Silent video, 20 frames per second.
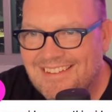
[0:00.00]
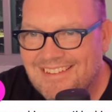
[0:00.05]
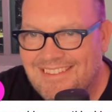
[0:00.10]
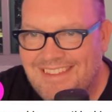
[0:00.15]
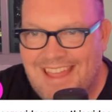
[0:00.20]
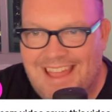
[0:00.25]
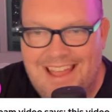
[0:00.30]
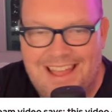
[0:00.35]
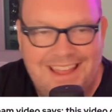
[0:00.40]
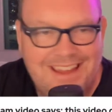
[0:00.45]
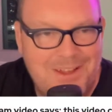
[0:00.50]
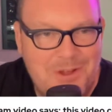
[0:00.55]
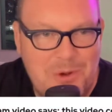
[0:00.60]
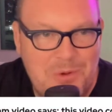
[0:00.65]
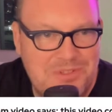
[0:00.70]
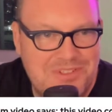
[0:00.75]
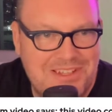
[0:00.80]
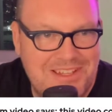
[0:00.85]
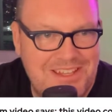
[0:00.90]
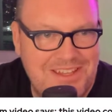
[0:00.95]
That
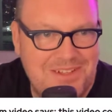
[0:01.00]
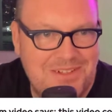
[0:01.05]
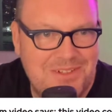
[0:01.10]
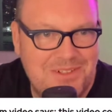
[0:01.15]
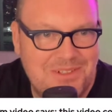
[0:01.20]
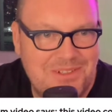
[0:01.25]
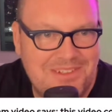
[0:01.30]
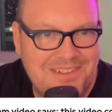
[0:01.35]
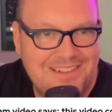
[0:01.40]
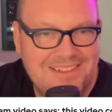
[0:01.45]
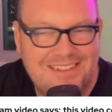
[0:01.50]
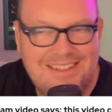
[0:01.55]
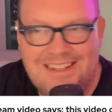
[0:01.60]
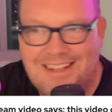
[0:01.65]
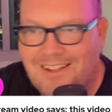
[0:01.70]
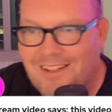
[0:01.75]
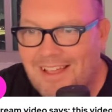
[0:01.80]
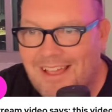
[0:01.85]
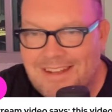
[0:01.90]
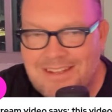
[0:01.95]
Icosa yield.
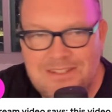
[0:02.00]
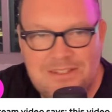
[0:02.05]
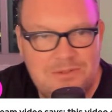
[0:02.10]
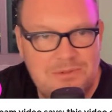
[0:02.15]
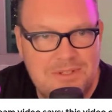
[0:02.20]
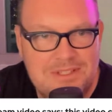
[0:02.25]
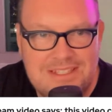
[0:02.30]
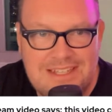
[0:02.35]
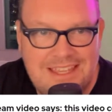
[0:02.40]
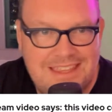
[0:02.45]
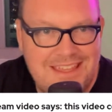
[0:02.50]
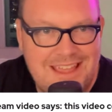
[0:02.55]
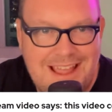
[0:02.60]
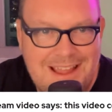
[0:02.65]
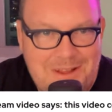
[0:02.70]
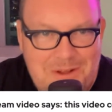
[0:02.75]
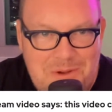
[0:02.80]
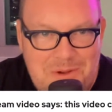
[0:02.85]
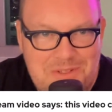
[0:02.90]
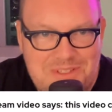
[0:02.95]
All I had to do was say the
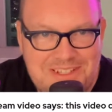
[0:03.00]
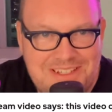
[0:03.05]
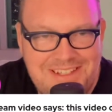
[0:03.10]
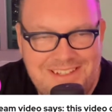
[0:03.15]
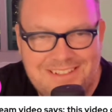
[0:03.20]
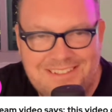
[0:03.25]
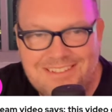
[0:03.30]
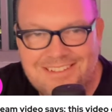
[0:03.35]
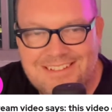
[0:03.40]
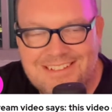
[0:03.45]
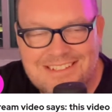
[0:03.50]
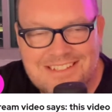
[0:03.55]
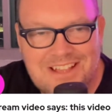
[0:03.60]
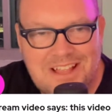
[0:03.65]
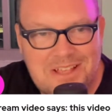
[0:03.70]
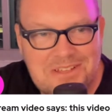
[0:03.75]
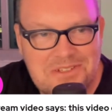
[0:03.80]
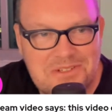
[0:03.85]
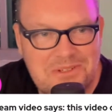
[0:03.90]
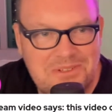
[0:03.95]
Icosa yield and
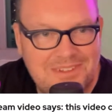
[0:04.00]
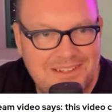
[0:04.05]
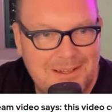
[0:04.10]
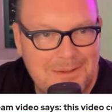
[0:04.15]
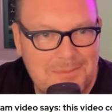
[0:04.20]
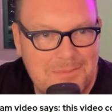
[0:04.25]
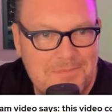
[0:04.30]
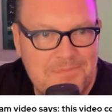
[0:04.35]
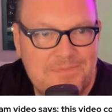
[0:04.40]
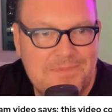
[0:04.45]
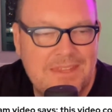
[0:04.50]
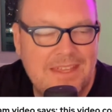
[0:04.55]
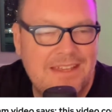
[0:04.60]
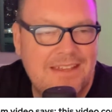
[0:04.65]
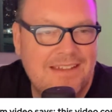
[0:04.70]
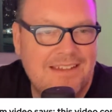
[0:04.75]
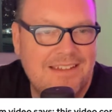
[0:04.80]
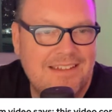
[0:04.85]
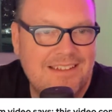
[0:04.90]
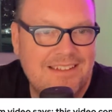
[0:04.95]
Sloth shows up.
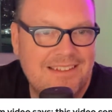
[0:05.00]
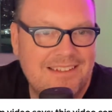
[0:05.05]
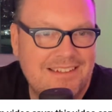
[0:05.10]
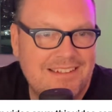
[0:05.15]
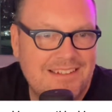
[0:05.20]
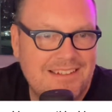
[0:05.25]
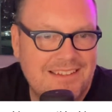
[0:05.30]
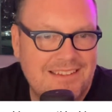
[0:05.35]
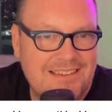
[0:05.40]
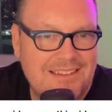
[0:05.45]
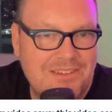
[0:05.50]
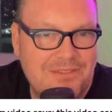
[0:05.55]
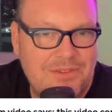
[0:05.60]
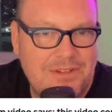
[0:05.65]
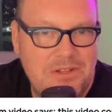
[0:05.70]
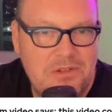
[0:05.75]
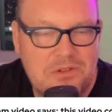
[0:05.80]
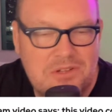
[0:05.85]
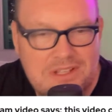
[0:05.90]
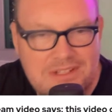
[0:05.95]
This
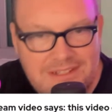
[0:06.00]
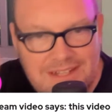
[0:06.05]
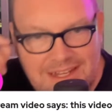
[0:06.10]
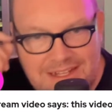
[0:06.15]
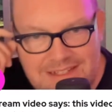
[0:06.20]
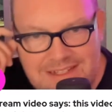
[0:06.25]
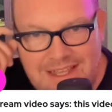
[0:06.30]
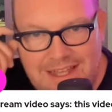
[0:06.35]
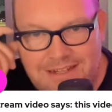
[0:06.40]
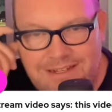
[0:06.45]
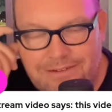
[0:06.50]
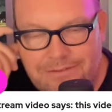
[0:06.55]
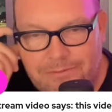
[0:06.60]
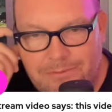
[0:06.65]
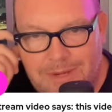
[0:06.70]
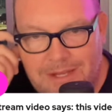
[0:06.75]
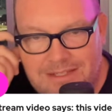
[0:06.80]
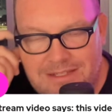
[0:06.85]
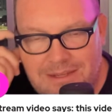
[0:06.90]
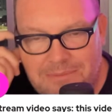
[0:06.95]
video contains content
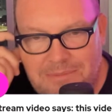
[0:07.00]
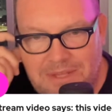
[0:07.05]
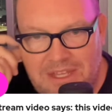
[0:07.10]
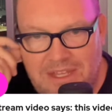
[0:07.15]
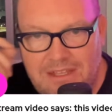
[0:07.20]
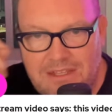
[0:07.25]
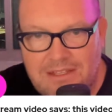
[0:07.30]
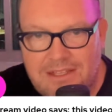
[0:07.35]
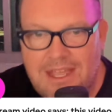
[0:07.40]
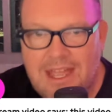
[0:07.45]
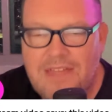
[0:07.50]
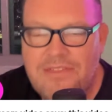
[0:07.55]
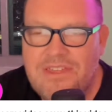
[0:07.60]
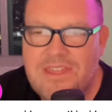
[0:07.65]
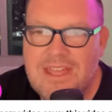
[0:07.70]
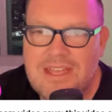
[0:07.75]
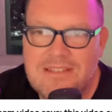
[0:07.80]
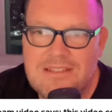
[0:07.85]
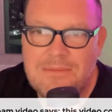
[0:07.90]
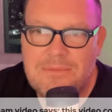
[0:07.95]
from SME. Yeah, I
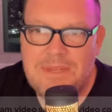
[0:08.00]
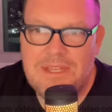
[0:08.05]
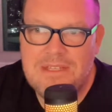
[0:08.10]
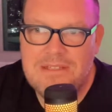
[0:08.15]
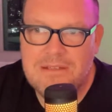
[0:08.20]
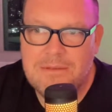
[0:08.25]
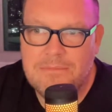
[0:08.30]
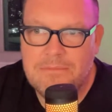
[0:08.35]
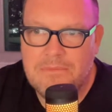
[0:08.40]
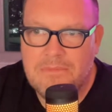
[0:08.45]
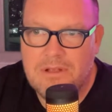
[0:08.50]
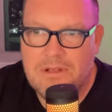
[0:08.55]
think SME is a...